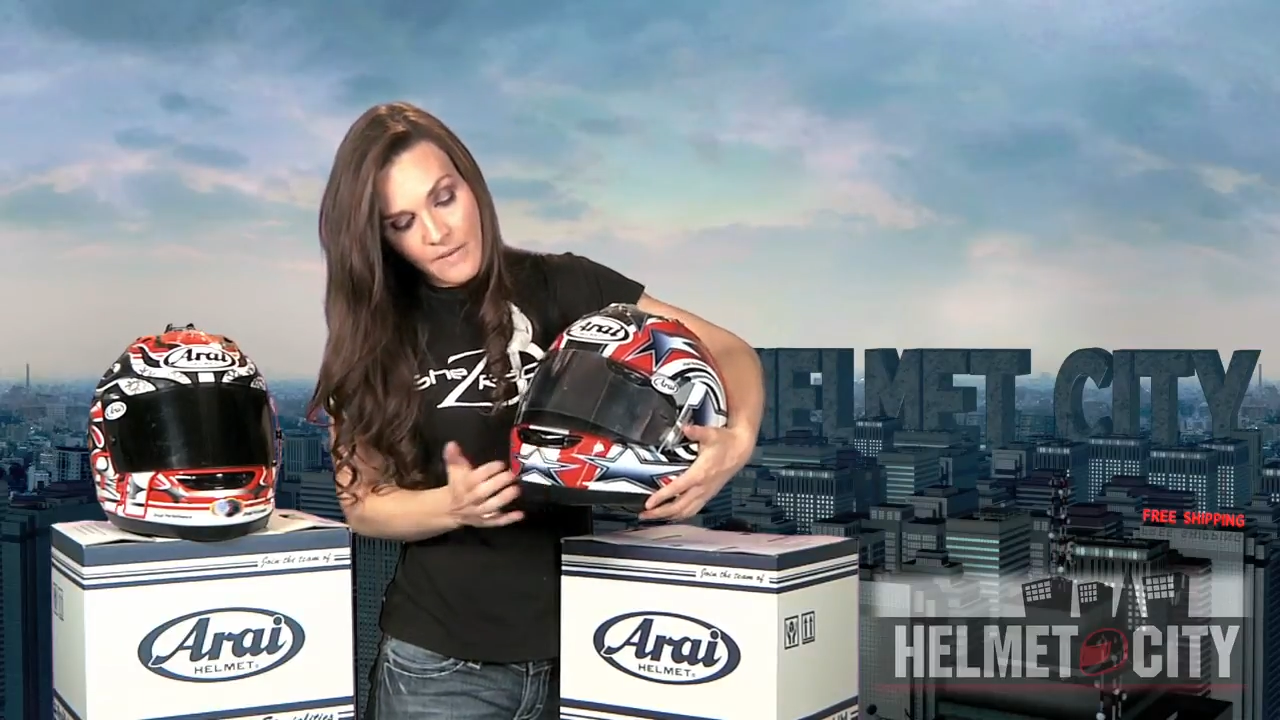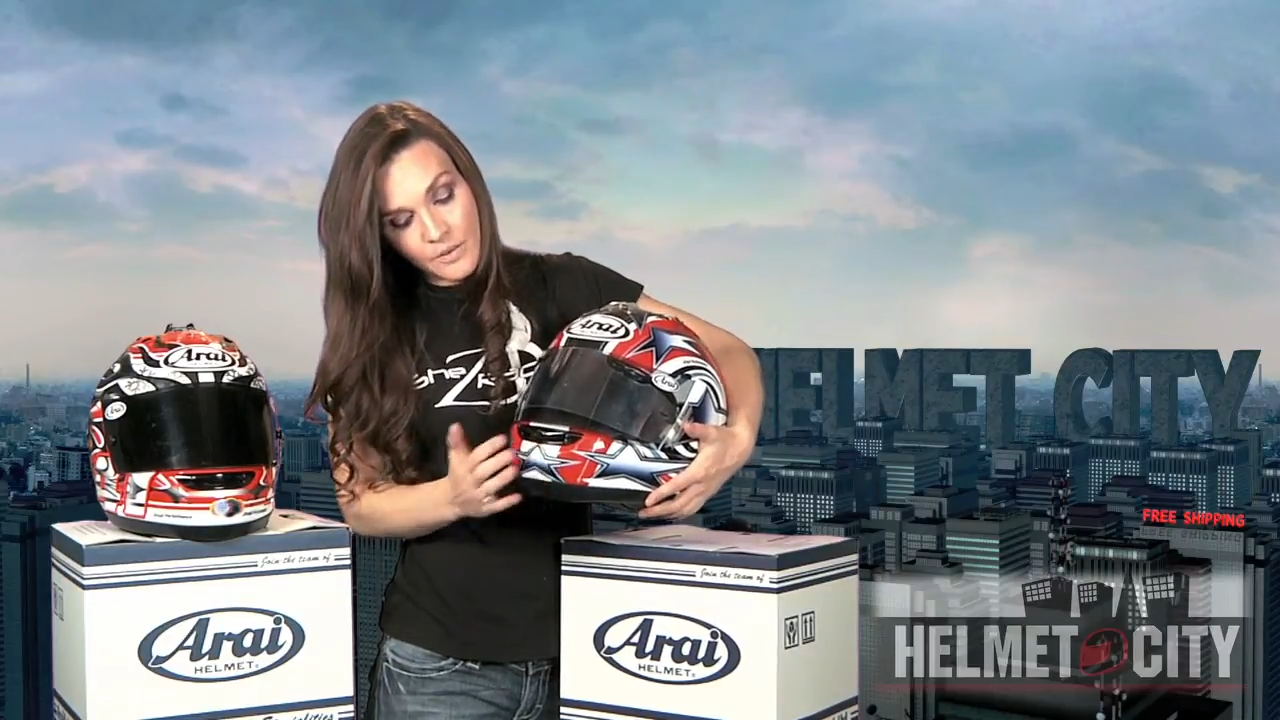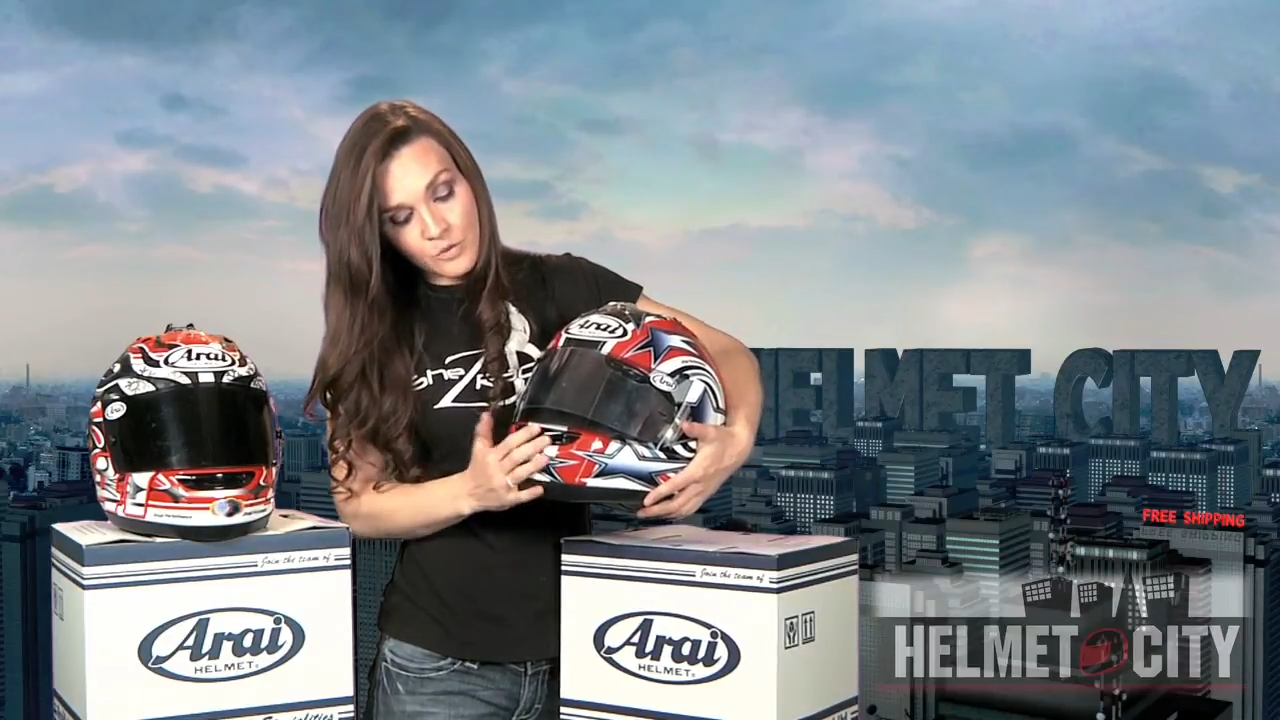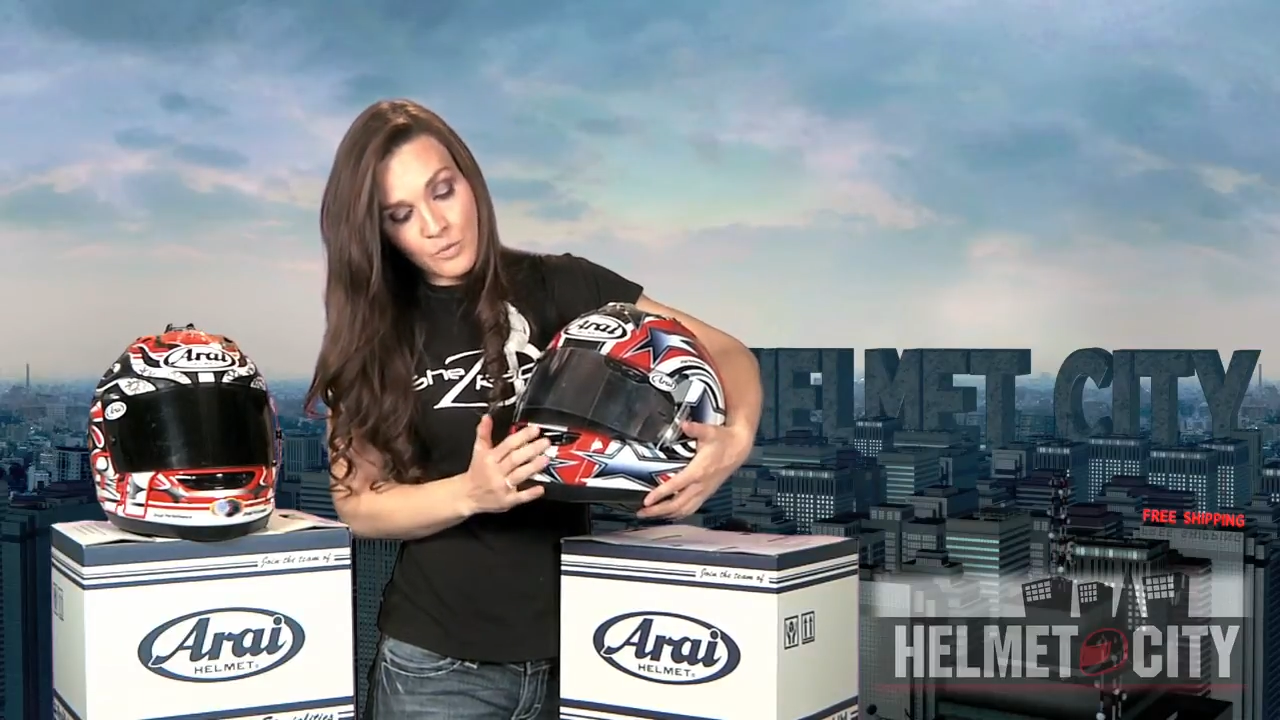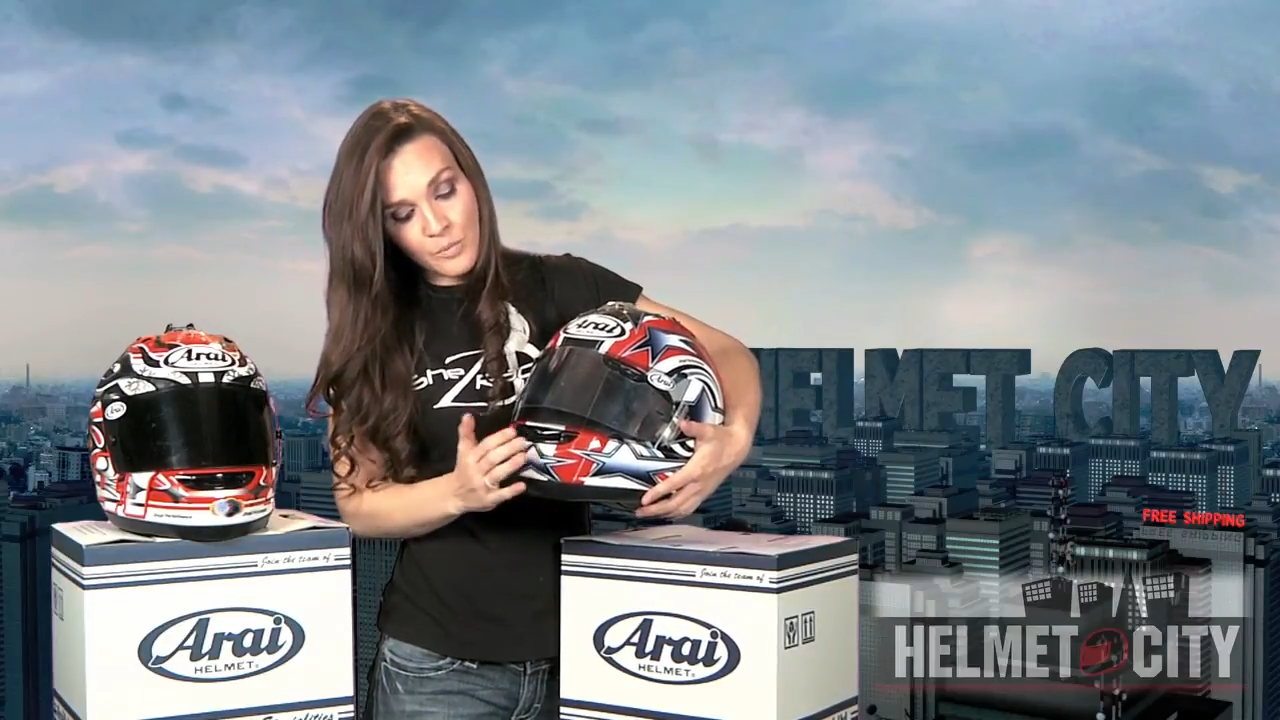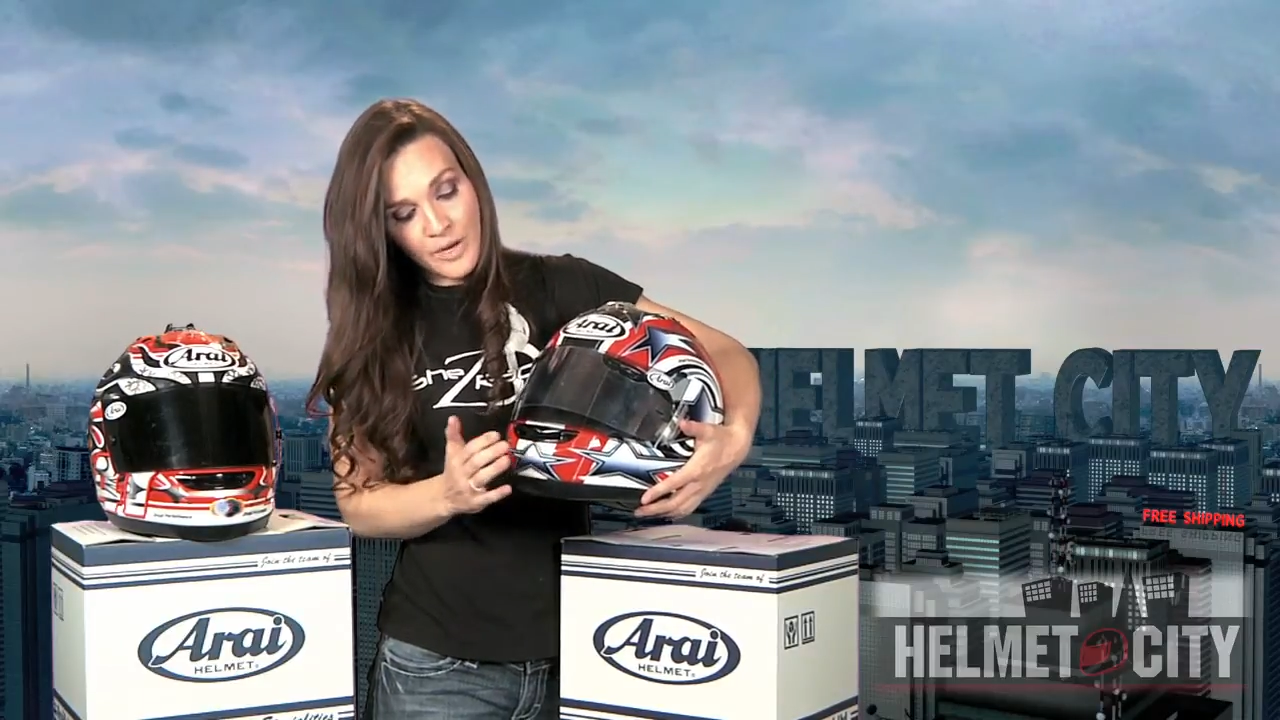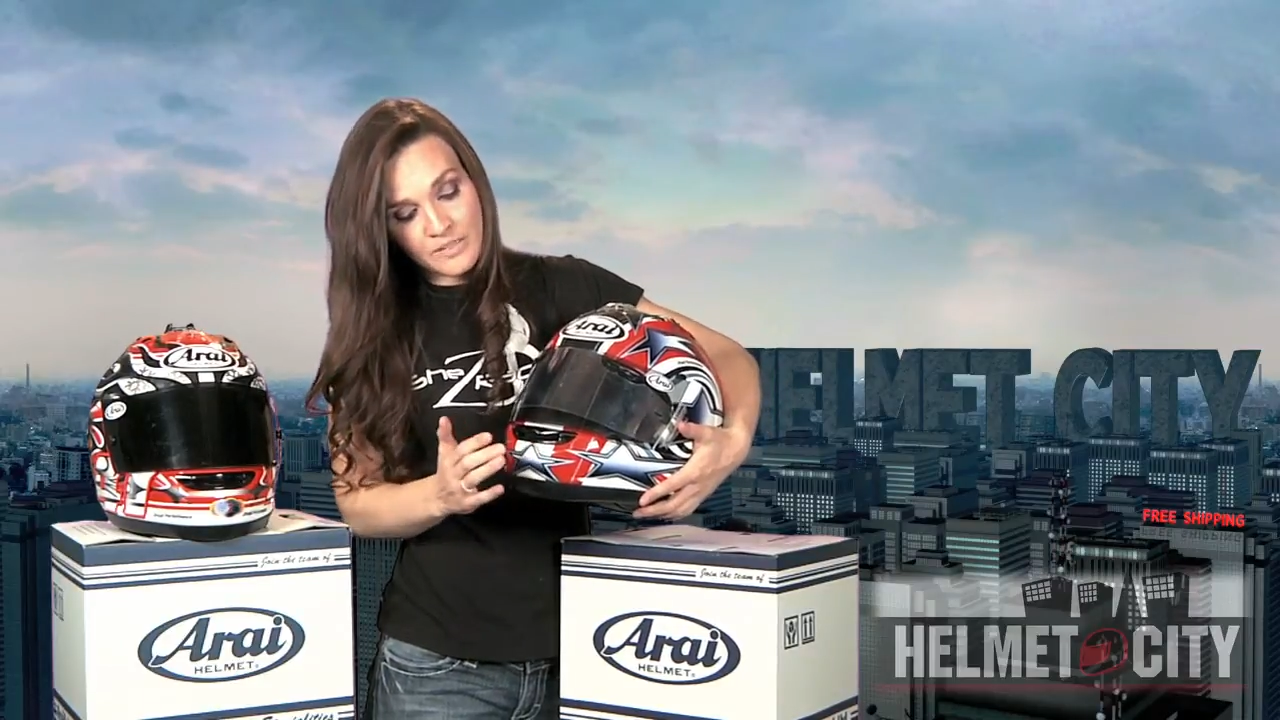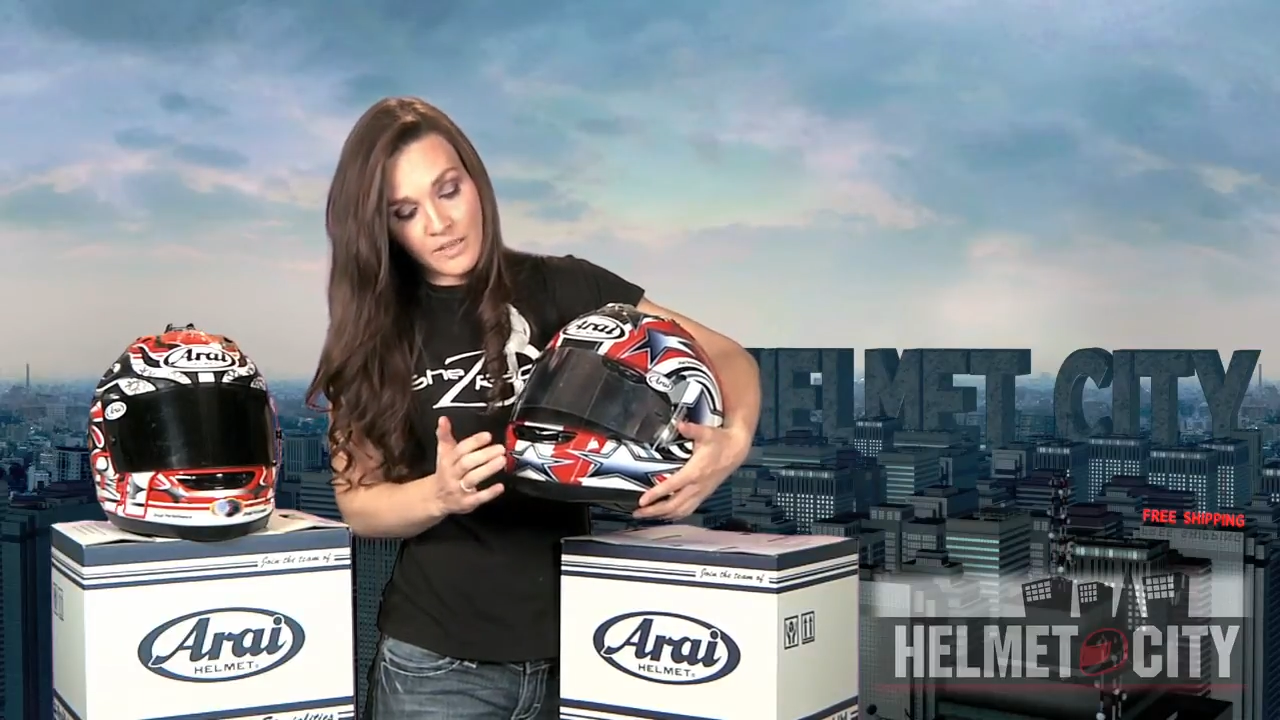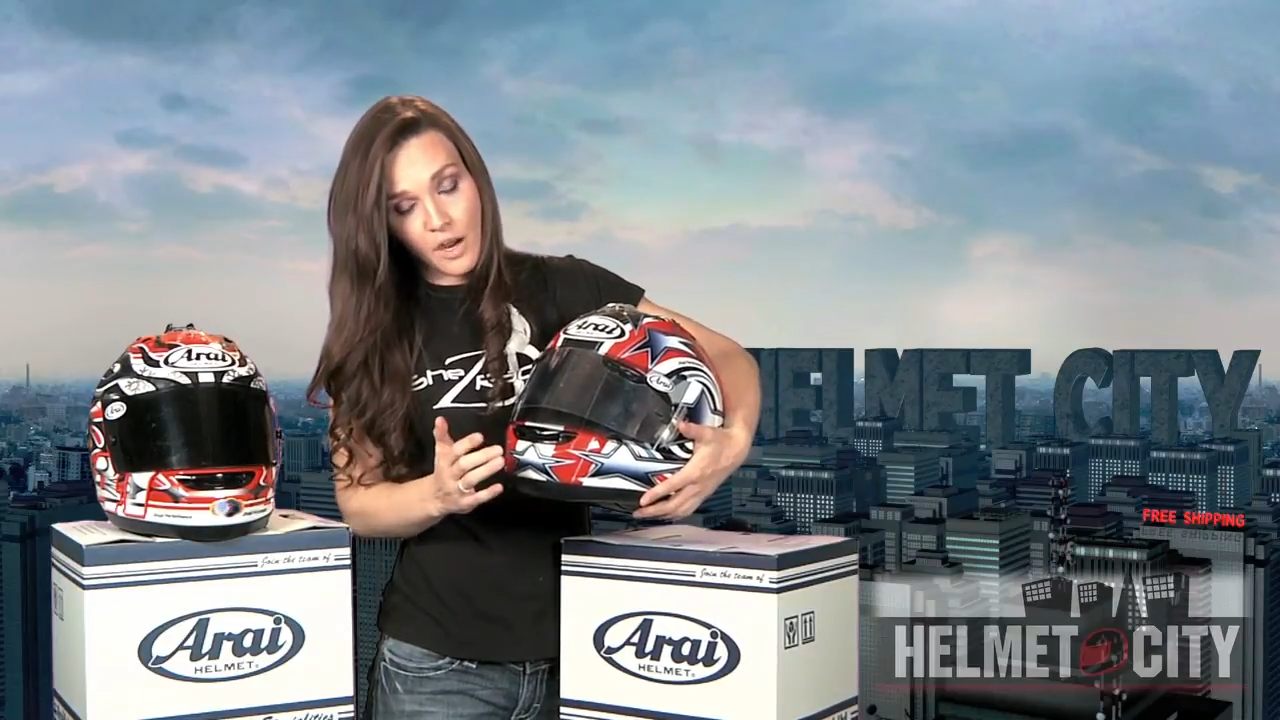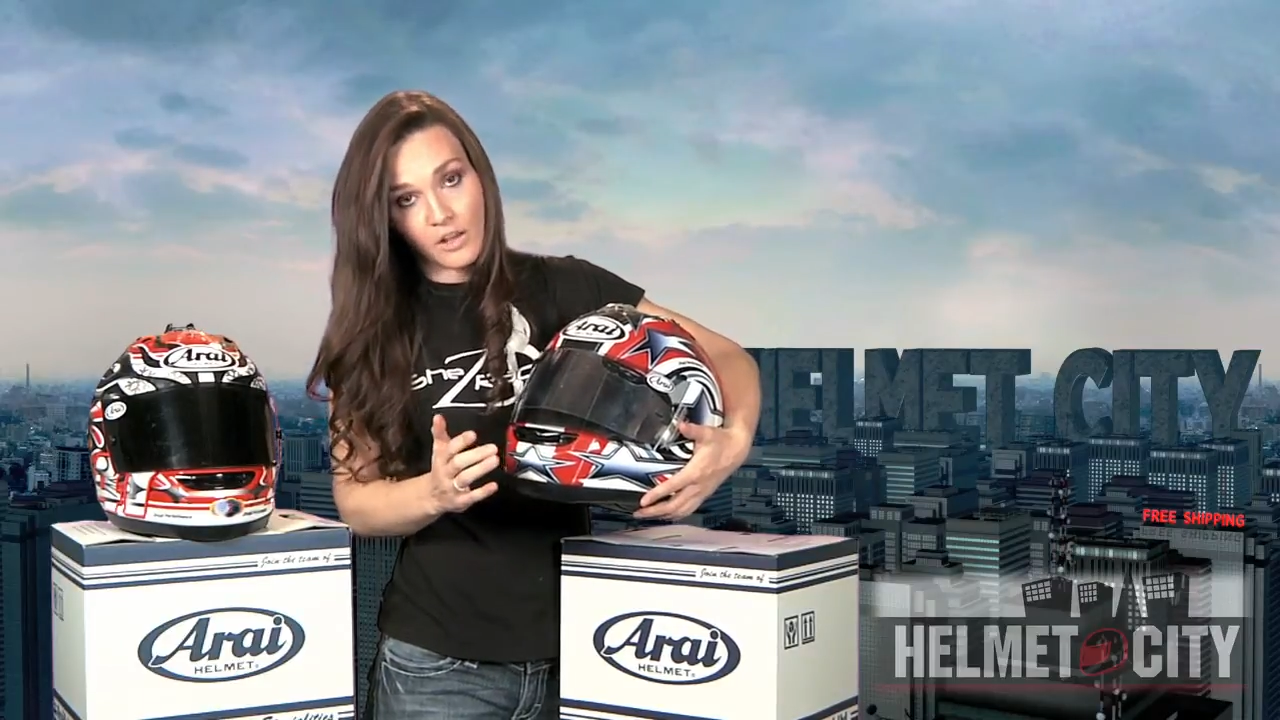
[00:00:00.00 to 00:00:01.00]
This one
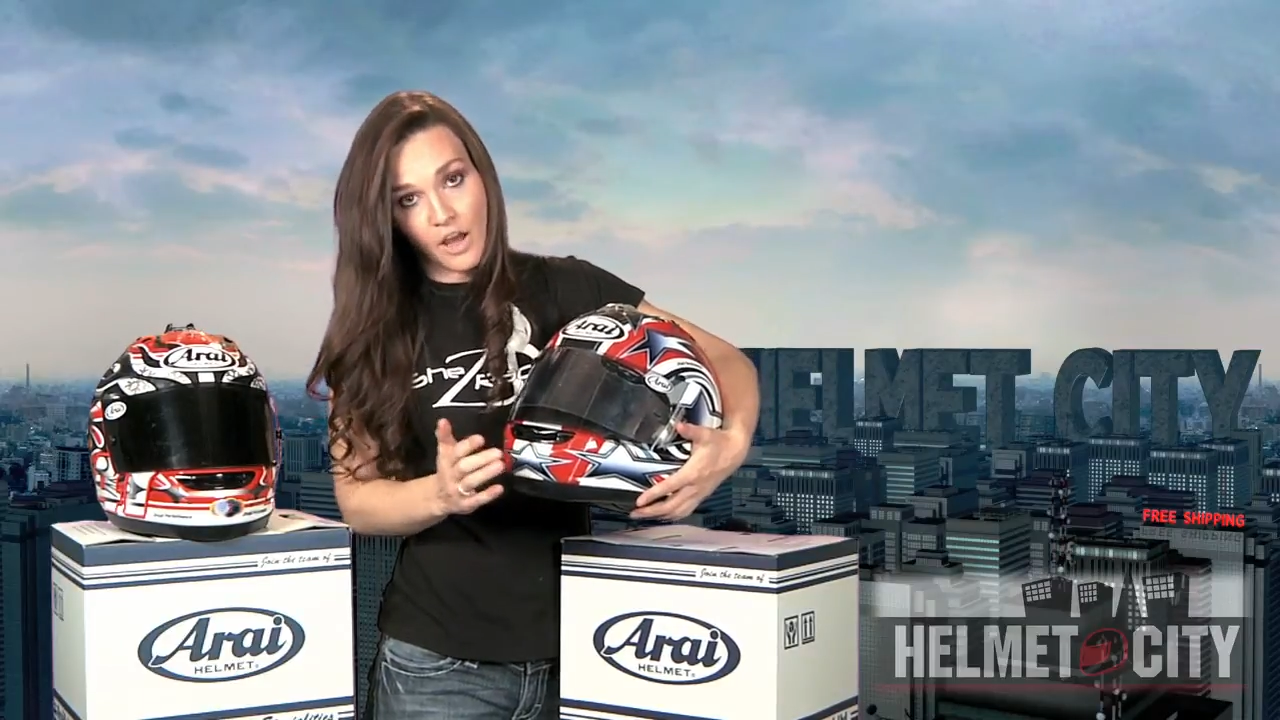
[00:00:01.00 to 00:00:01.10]
brings in a